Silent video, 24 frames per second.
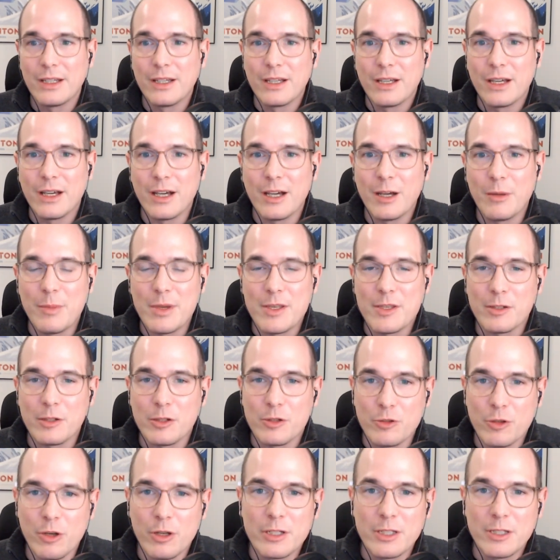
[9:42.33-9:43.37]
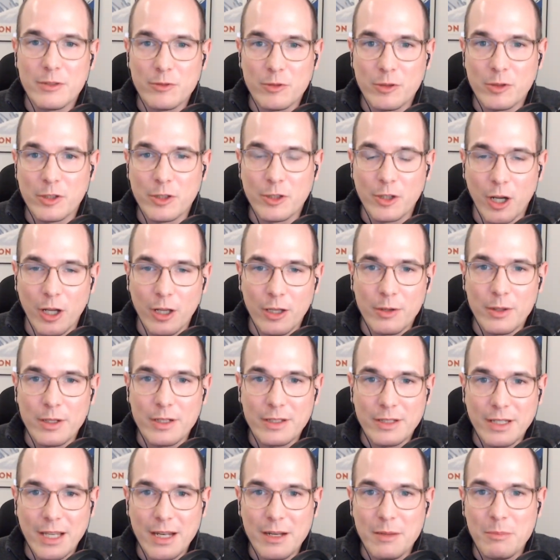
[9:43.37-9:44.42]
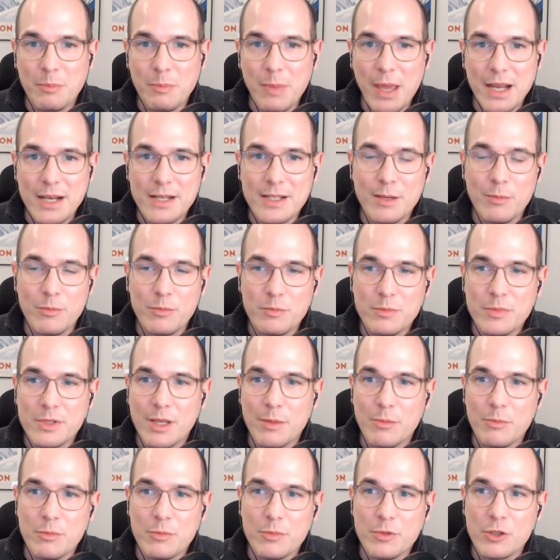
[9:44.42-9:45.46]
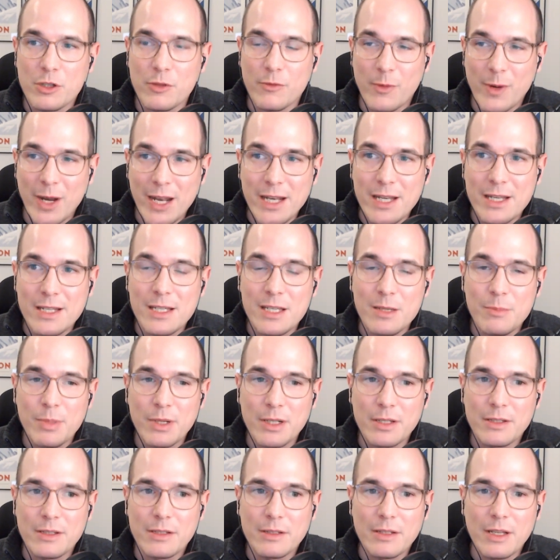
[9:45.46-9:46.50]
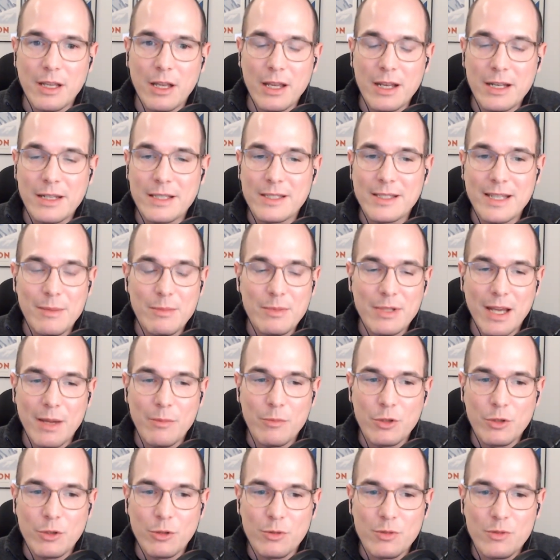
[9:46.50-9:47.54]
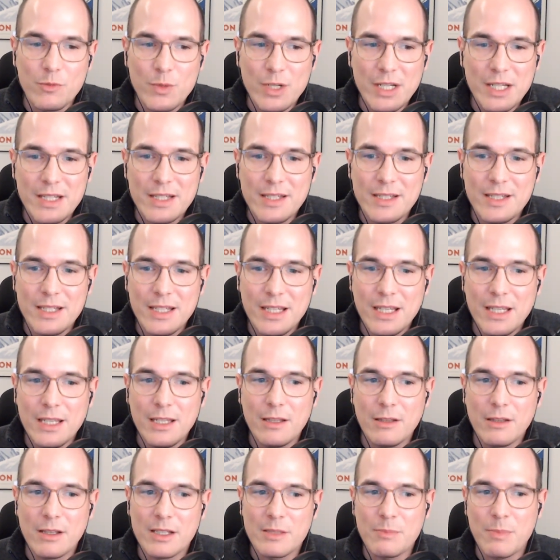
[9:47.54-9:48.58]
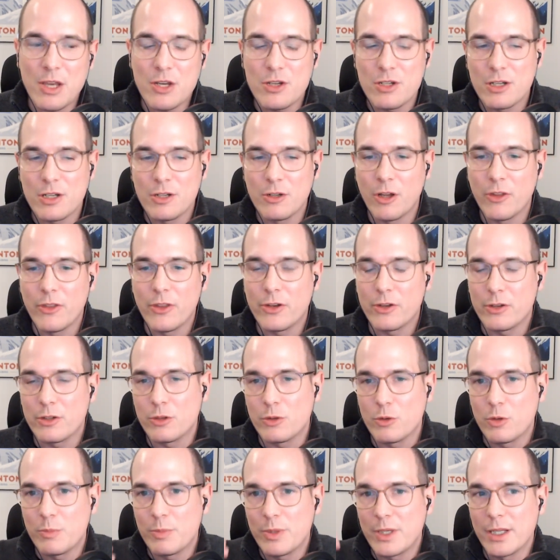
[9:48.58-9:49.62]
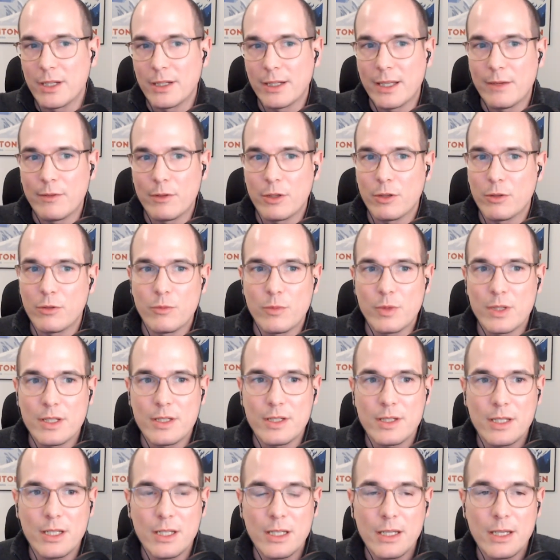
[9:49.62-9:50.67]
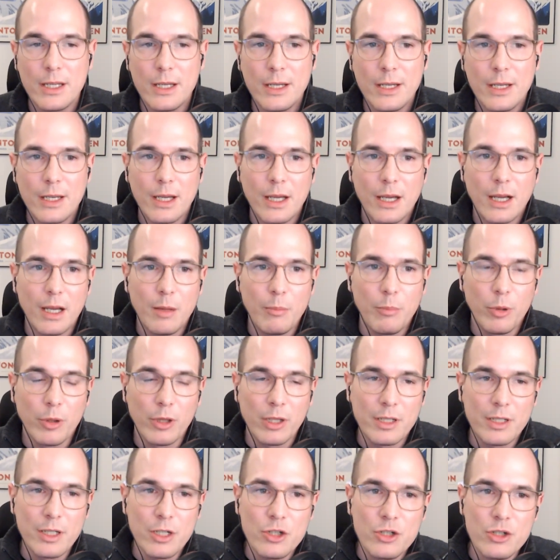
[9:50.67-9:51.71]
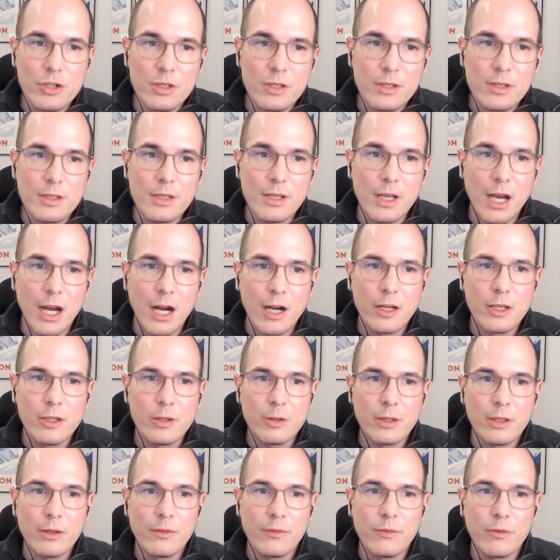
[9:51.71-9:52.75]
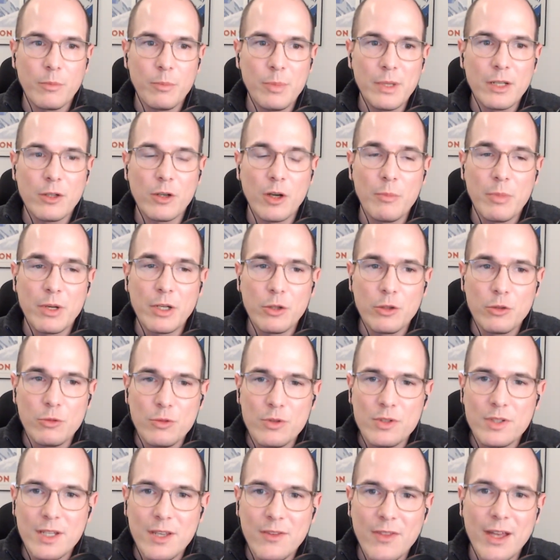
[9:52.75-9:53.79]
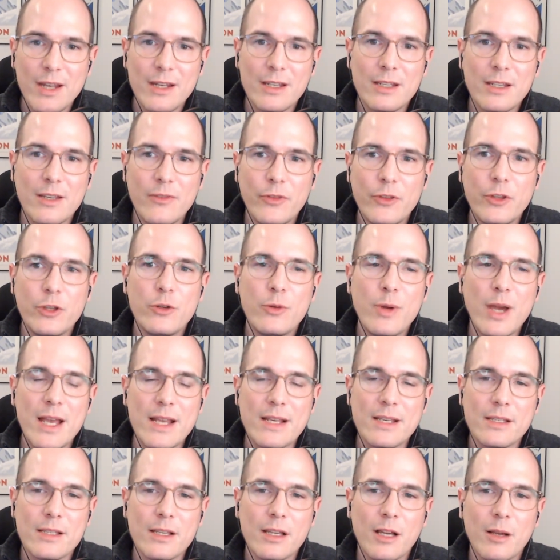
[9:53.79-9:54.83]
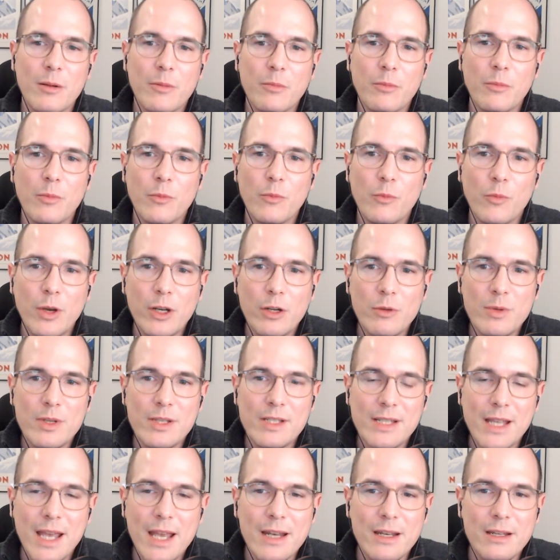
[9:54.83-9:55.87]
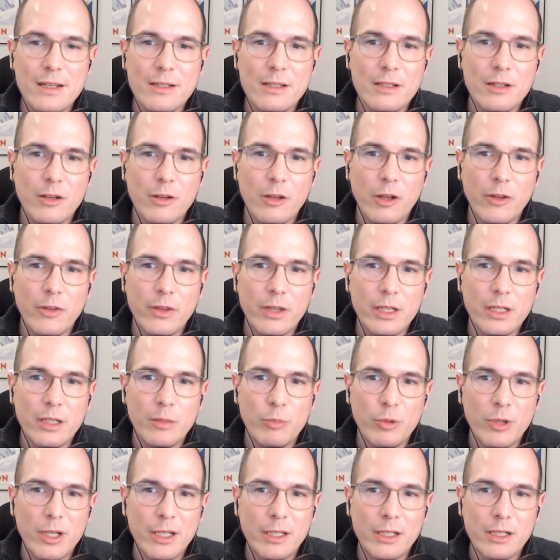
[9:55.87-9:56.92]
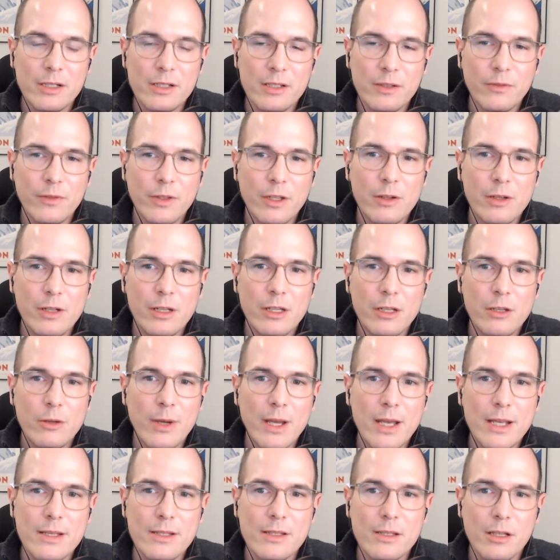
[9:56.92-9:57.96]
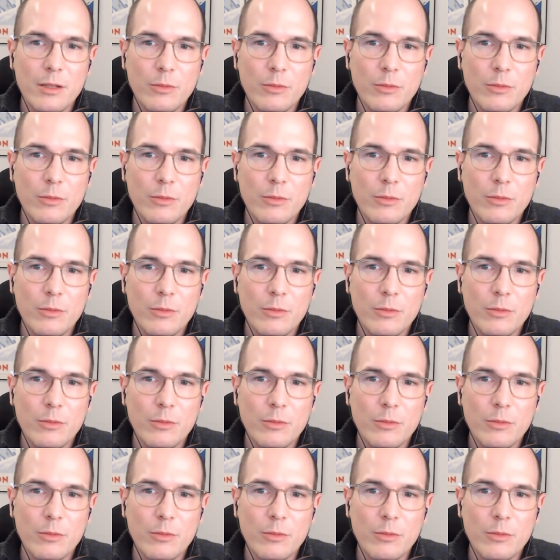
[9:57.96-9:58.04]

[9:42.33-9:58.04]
as an alternative to the dollar and getting back some sovereignty. But at the same time, you don't really see, especially not on a European level, you don't really see politicians arguing for Bitcoin, but you do see that in the US. Where do we stand in the political sphere in the US?